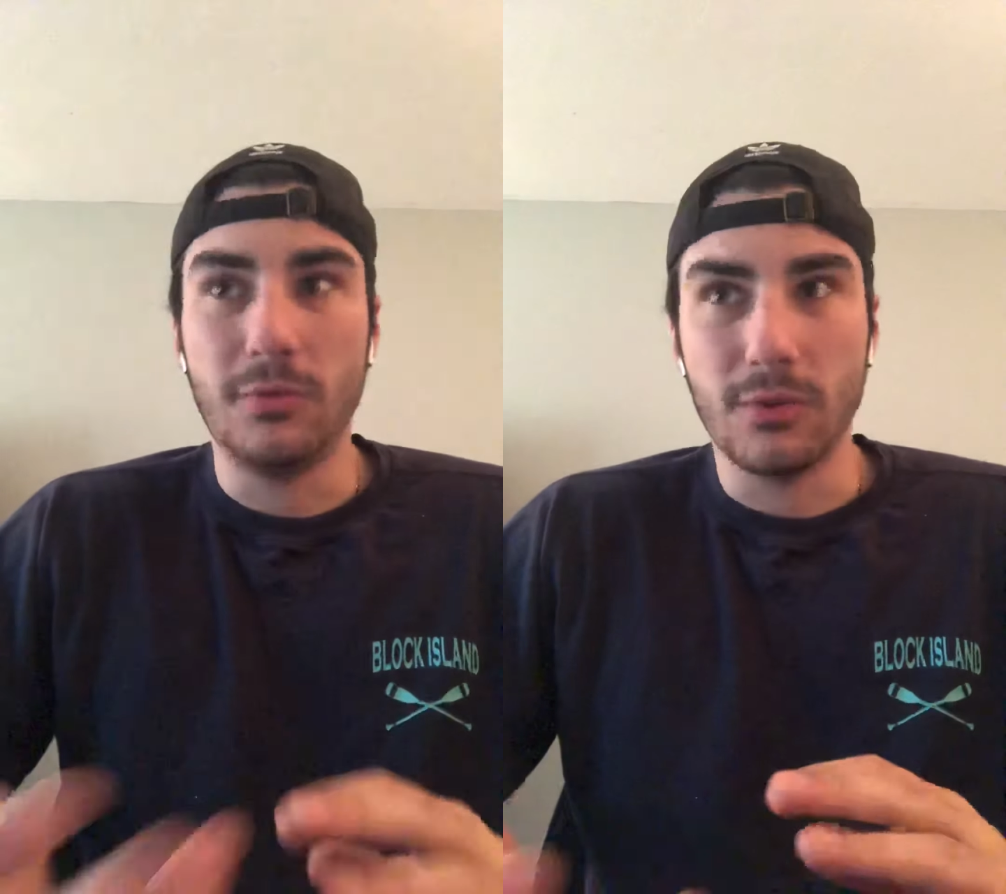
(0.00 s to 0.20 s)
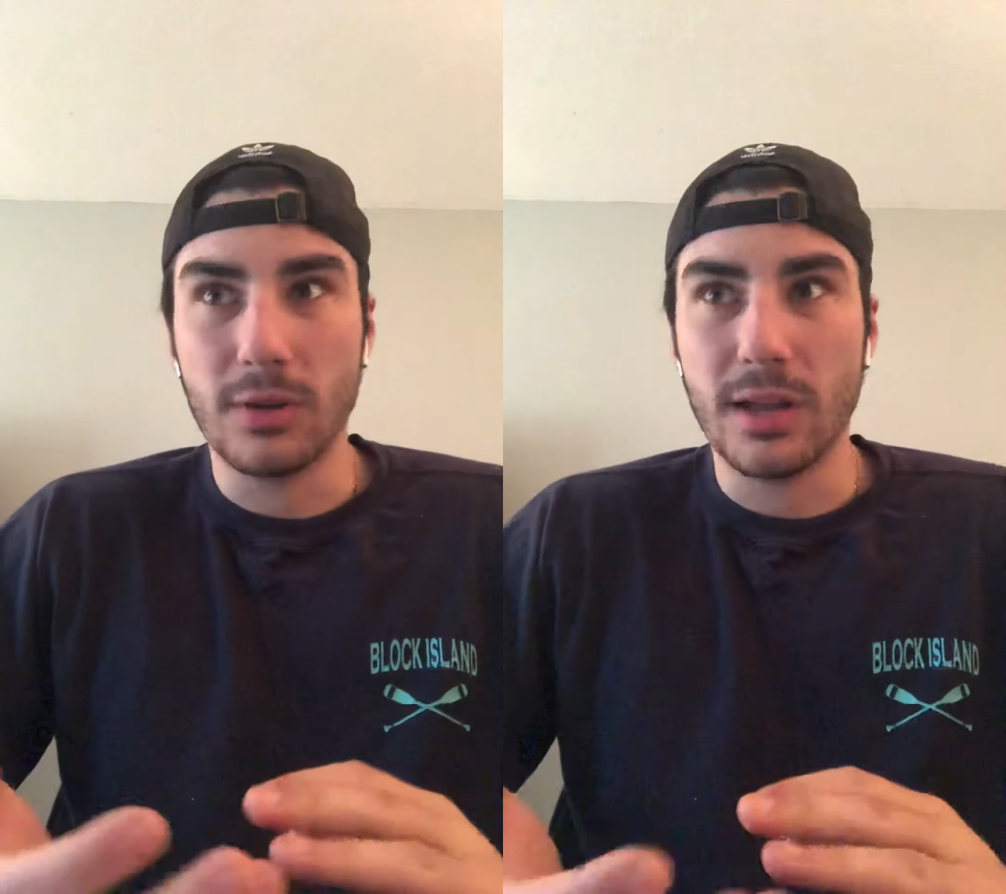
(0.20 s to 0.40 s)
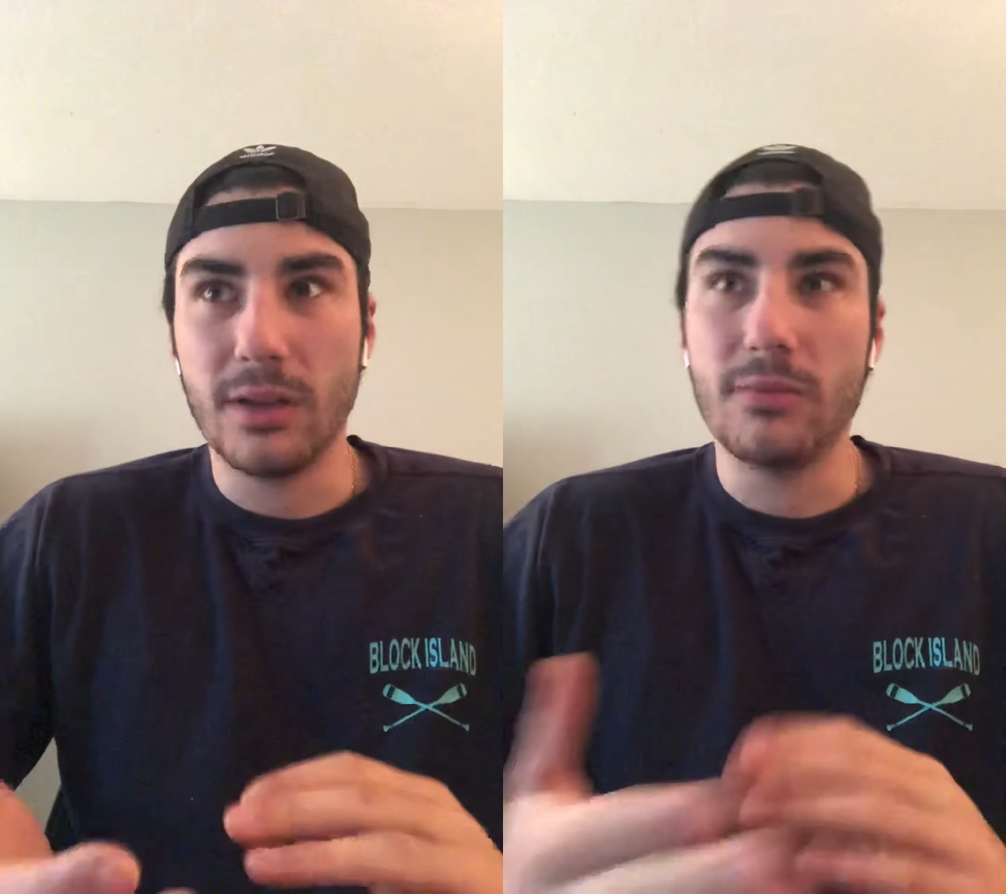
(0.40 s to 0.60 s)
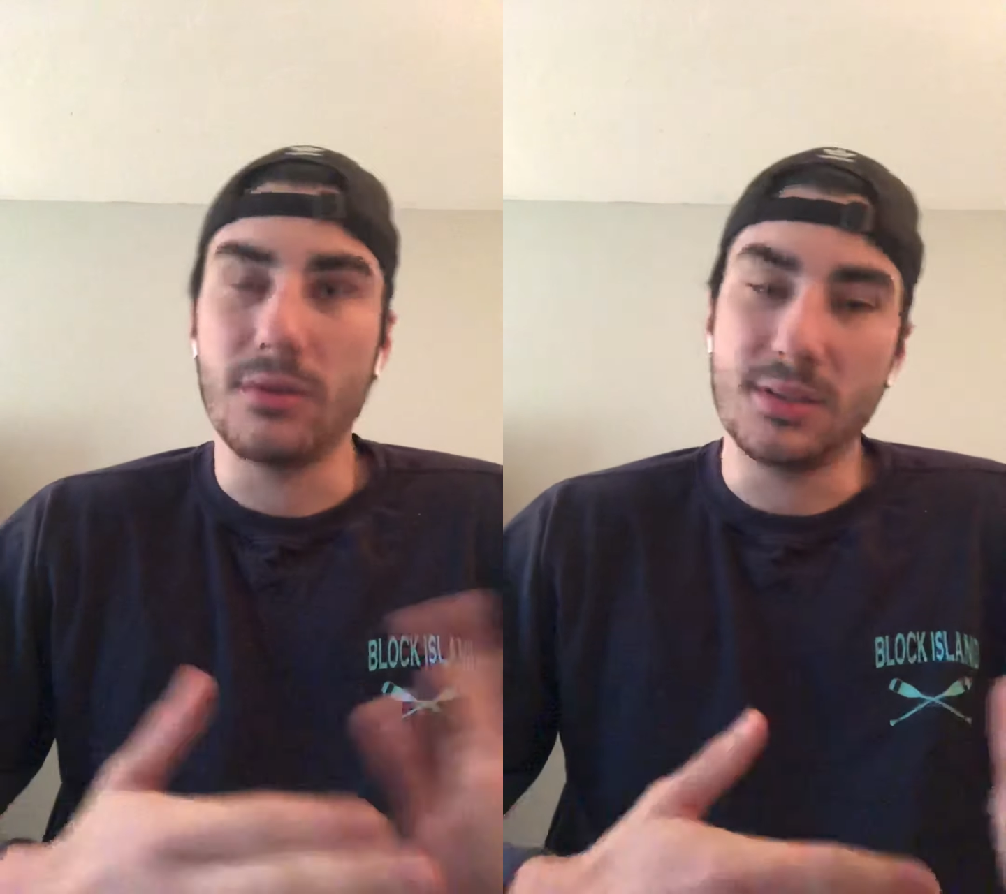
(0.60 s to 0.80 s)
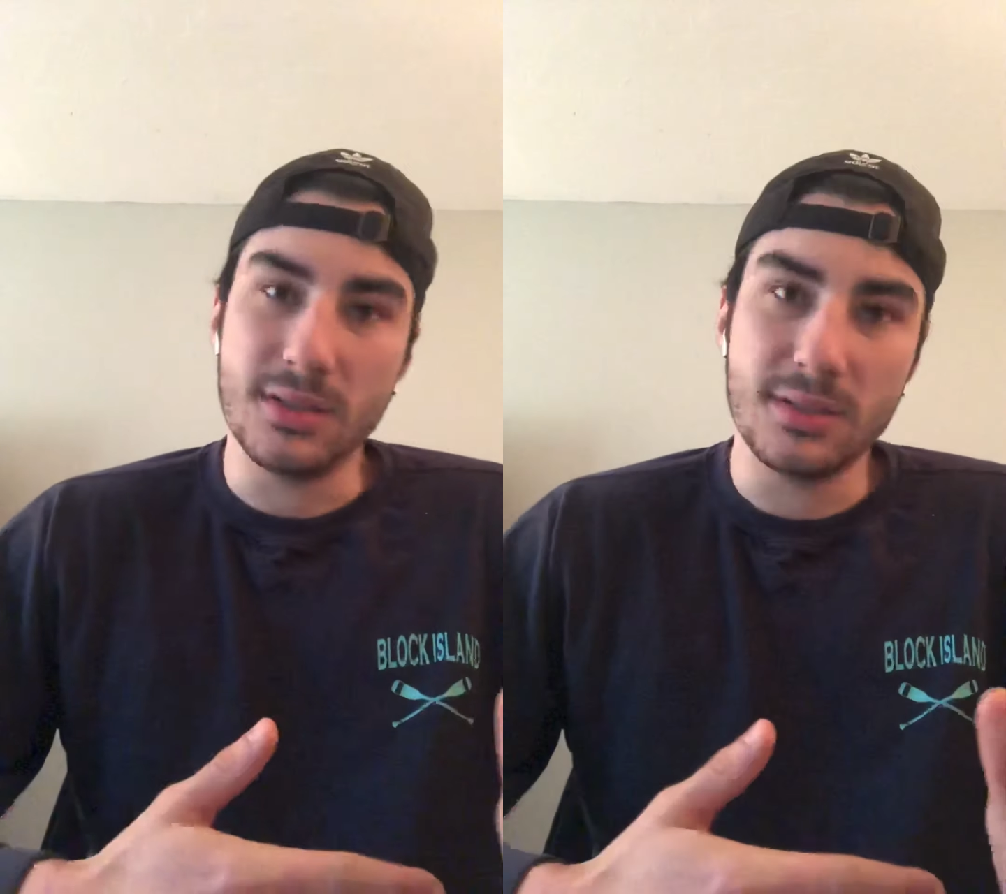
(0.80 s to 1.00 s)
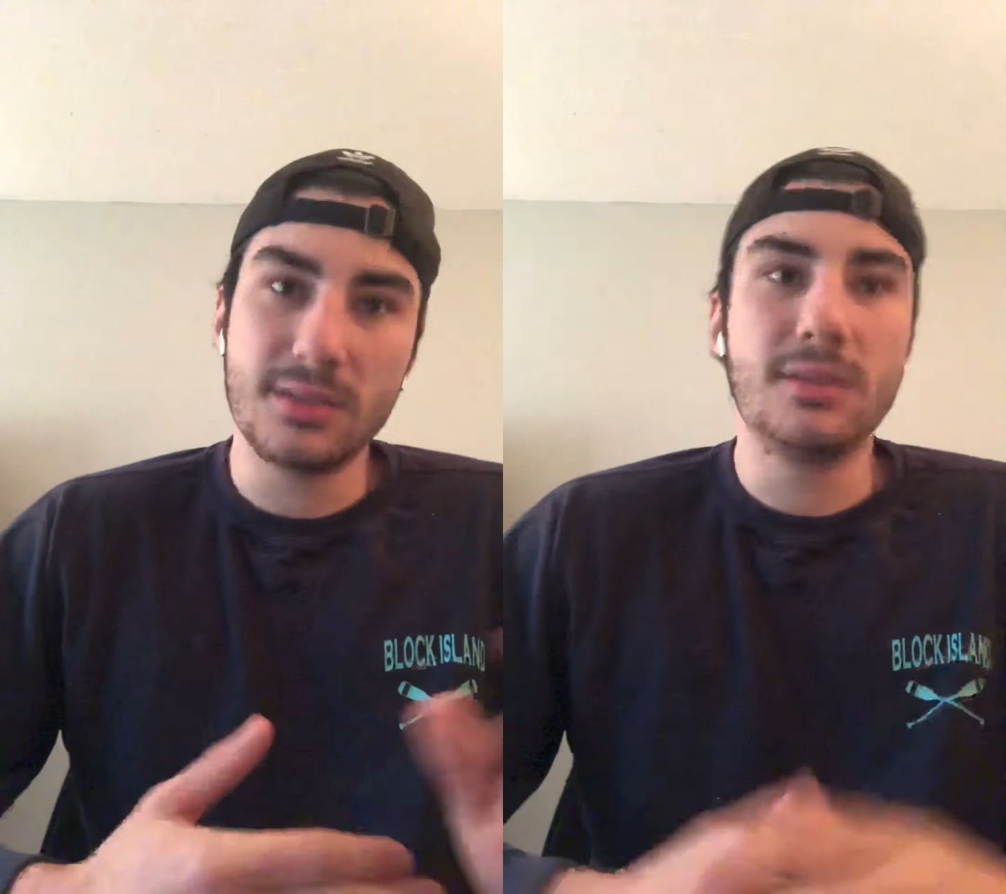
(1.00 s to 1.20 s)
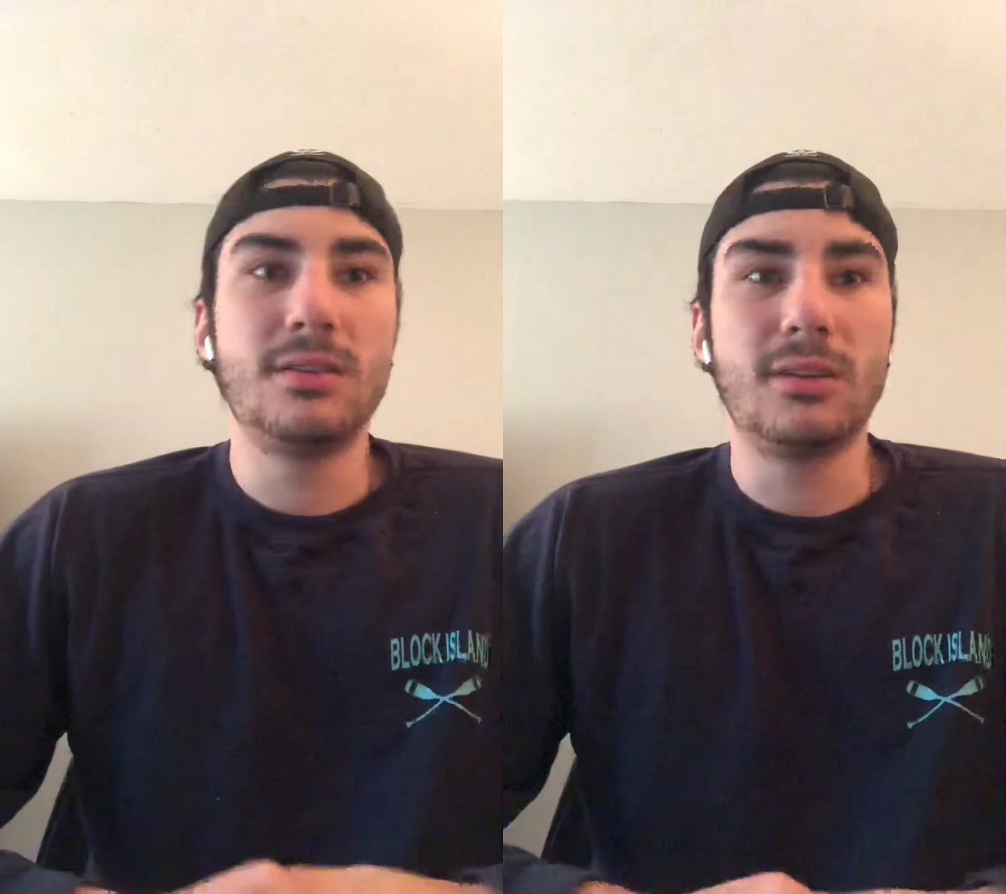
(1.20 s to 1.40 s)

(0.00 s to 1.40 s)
Fortnite versus